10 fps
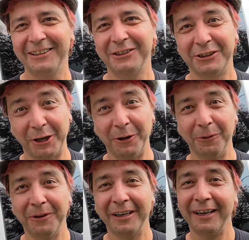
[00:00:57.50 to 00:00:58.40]

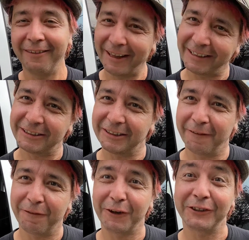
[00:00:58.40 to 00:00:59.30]
So that's the
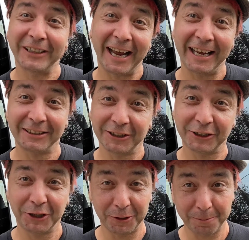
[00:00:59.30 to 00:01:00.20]
first answer
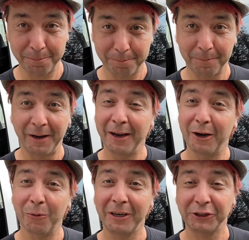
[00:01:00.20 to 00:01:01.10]
to your
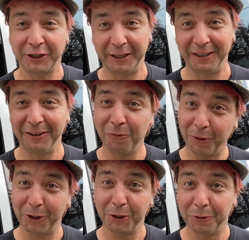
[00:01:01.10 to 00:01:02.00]
question,
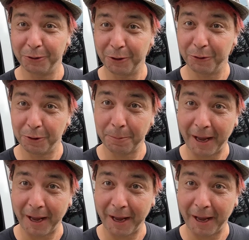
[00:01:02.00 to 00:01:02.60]
where do you go to the